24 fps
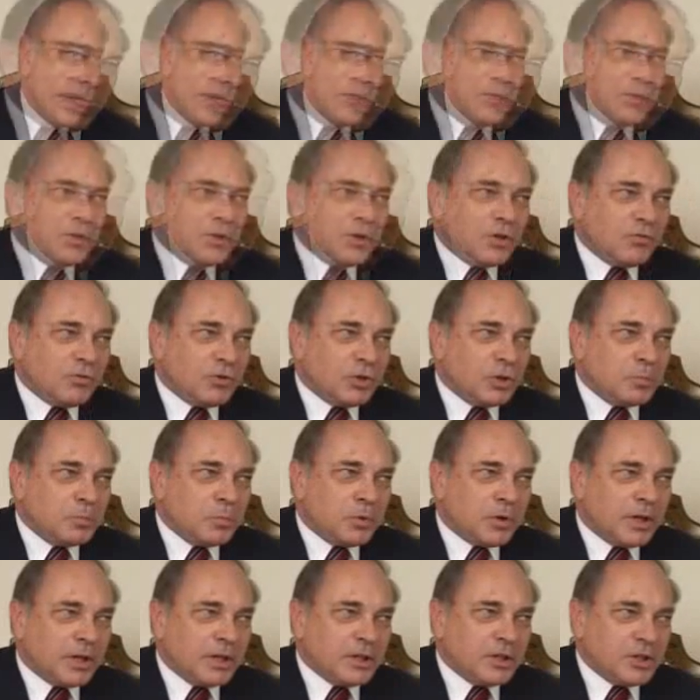If you have a
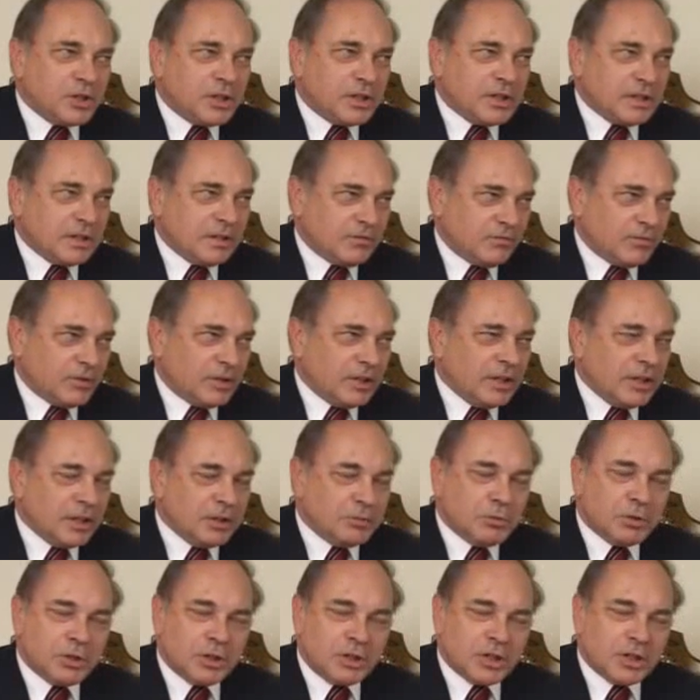covert project, the
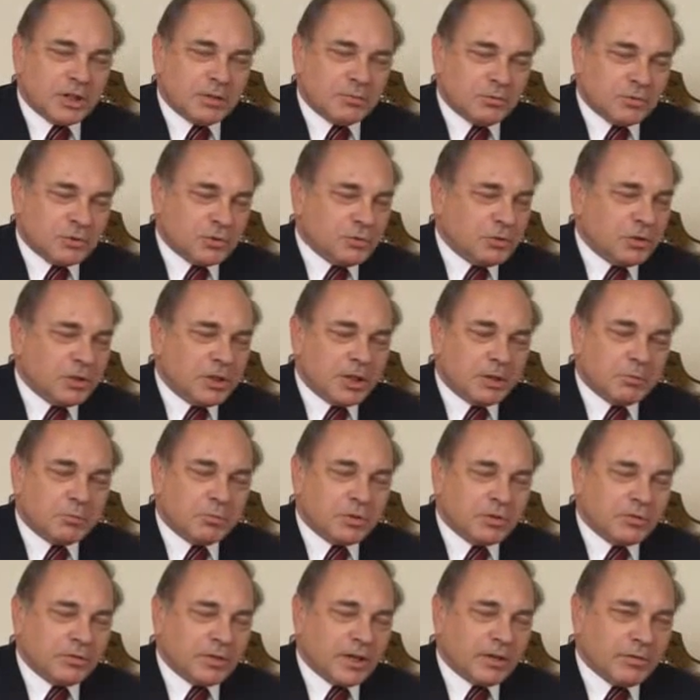funding would come through
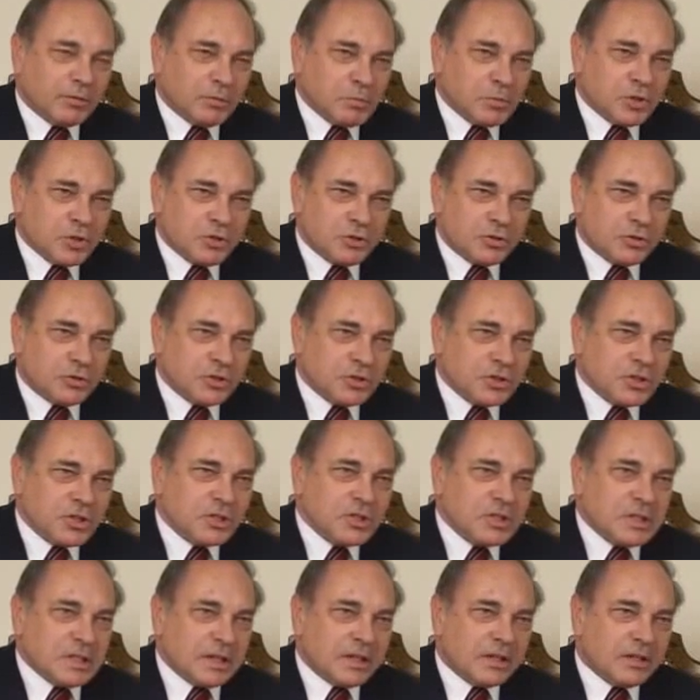a number of government
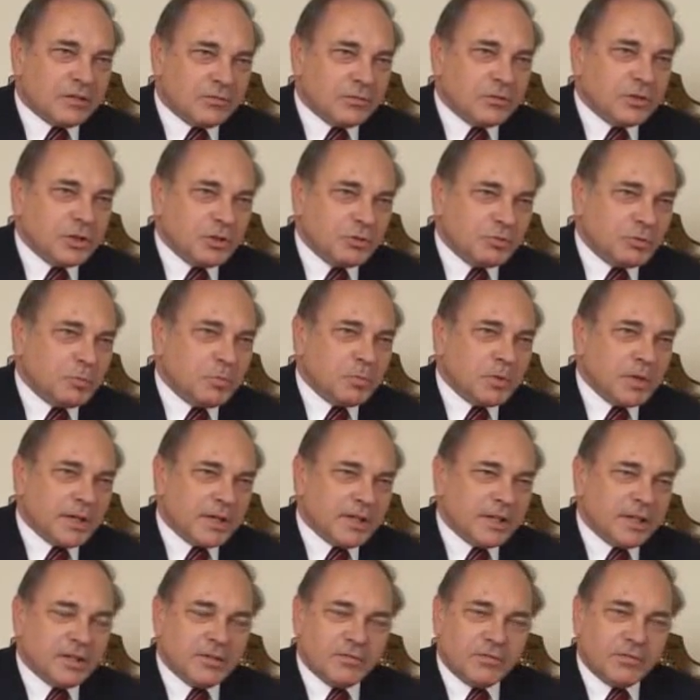sources, none of which
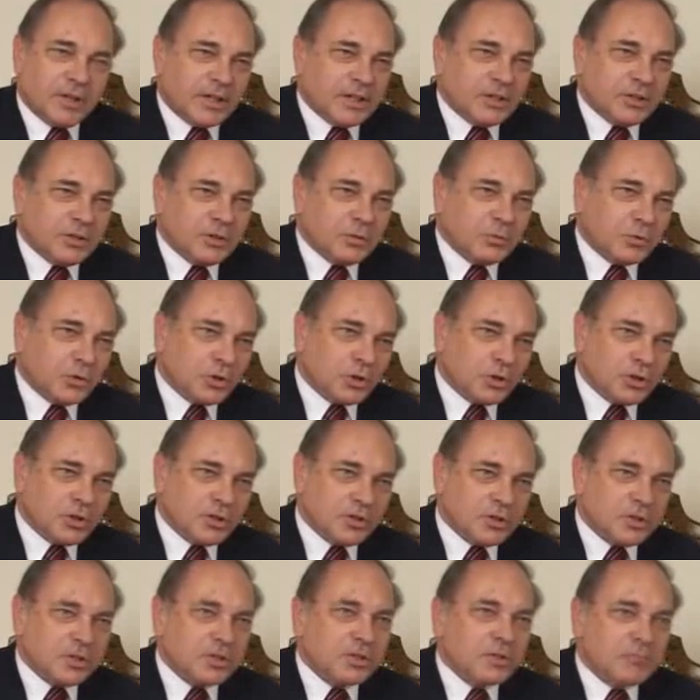would be identified to the
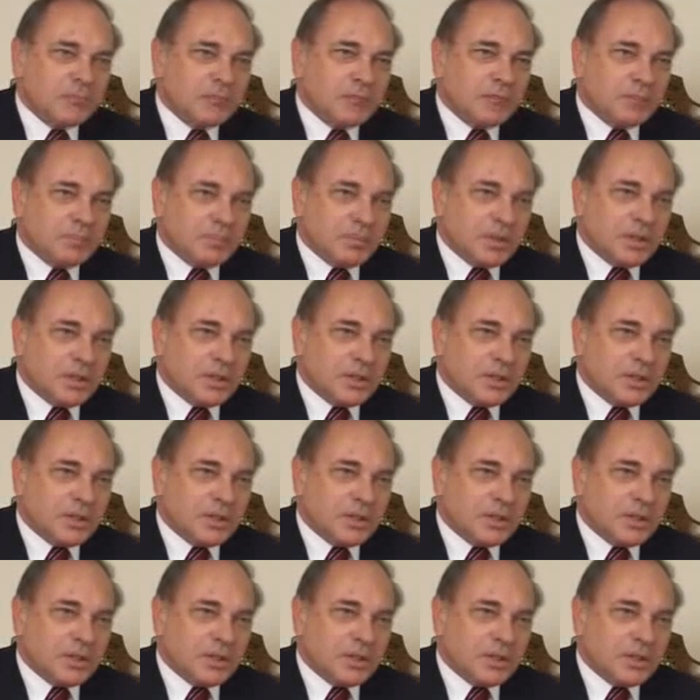workers.